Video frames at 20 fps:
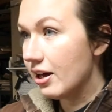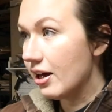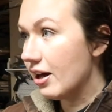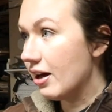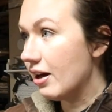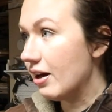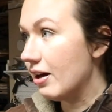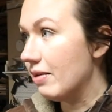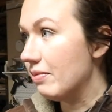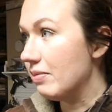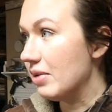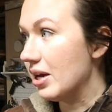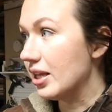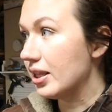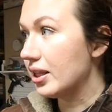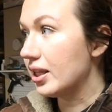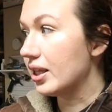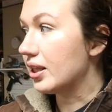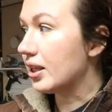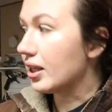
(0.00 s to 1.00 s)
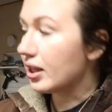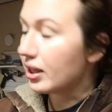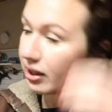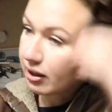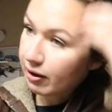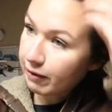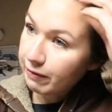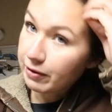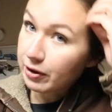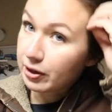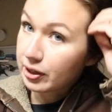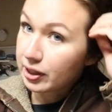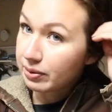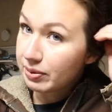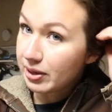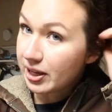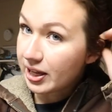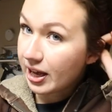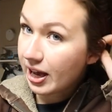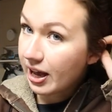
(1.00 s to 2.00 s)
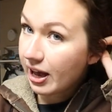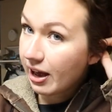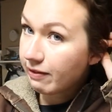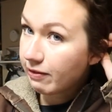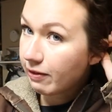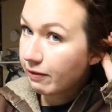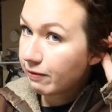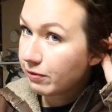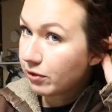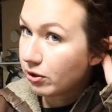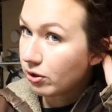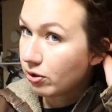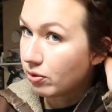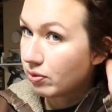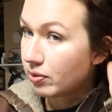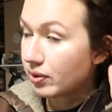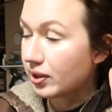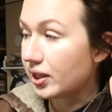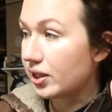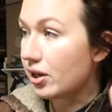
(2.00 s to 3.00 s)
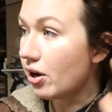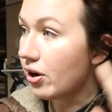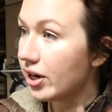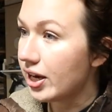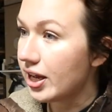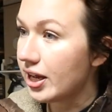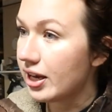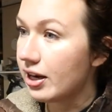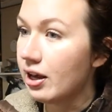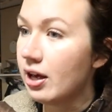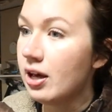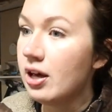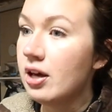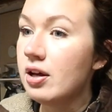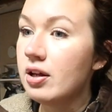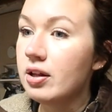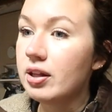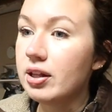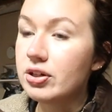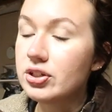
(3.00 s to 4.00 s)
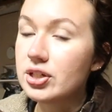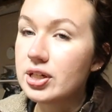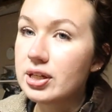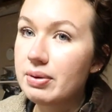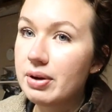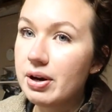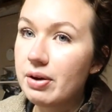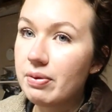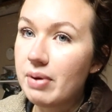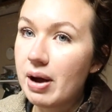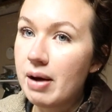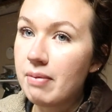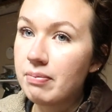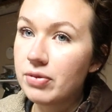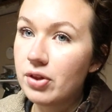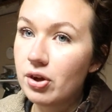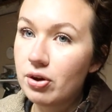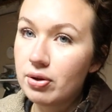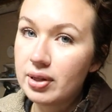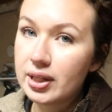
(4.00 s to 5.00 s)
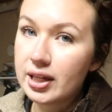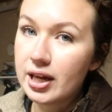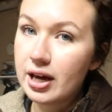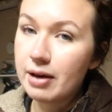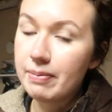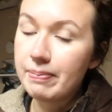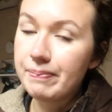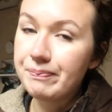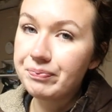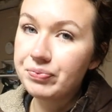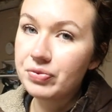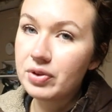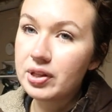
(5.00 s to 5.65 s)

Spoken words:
And since this is the first week, I have a few started, so I just want to wrap those up.